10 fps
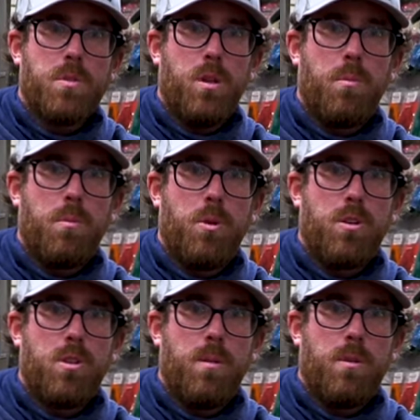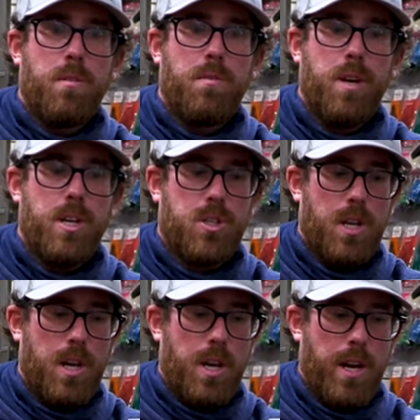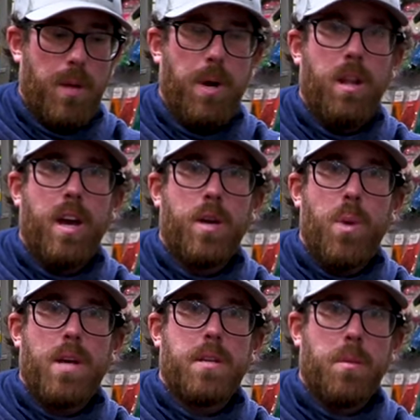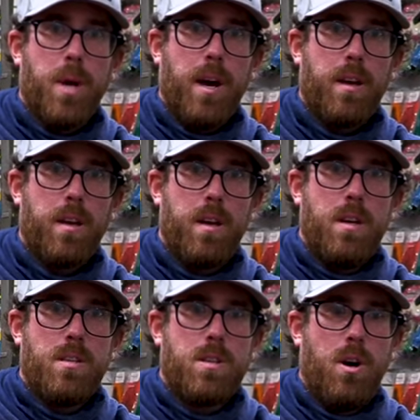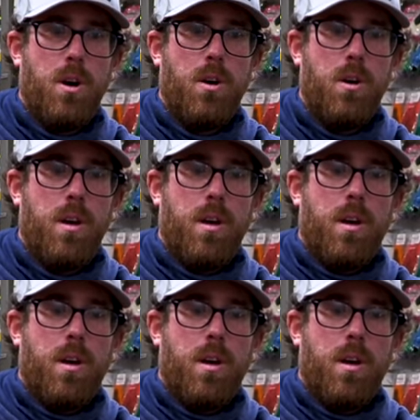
It's a little bit more enjoyable to fish, and I get my line capacity back. So